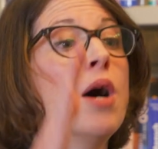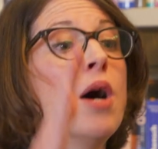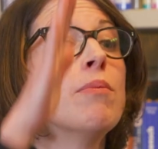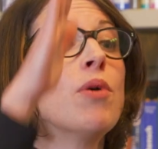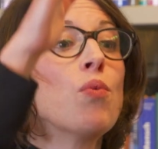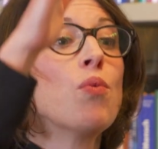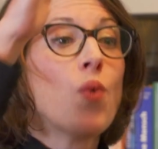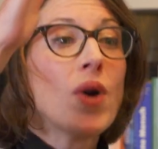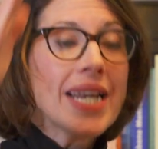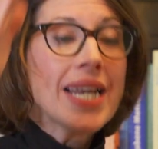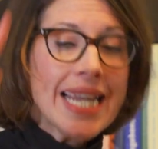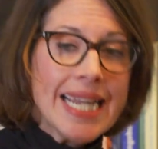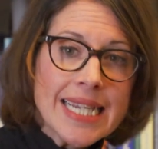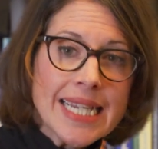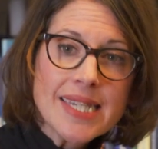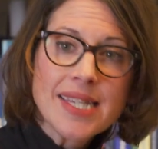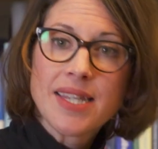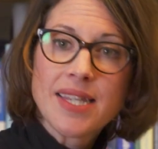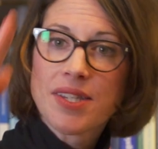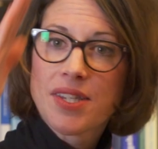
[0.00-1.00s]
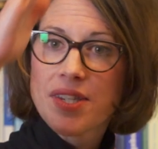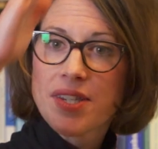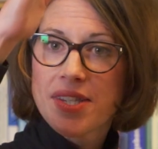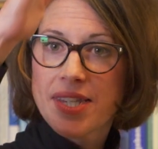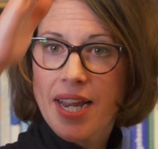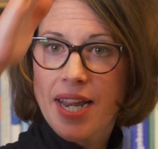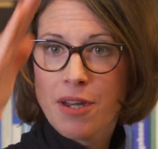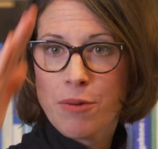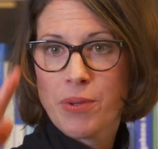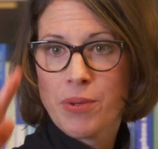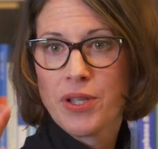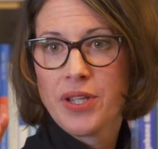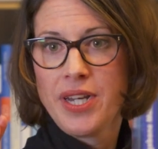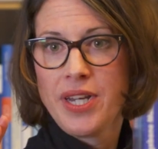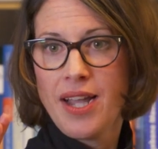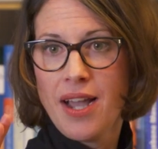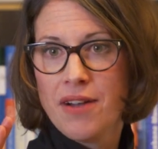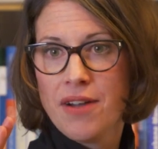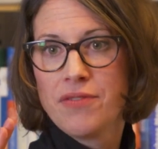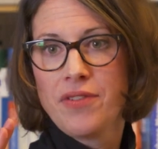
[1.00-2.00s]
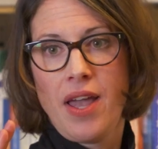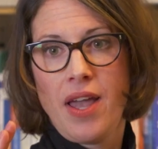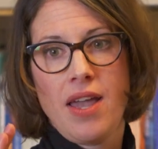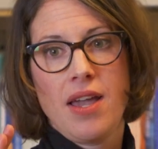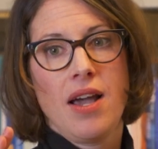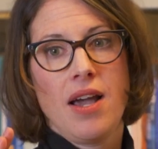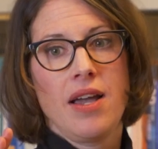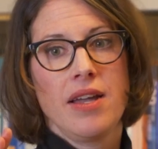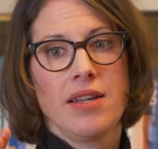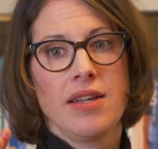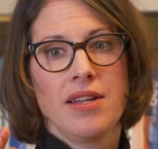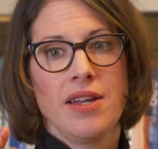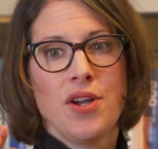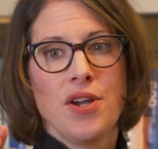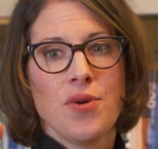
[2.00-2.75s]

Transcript: But what is the sustainability of AI?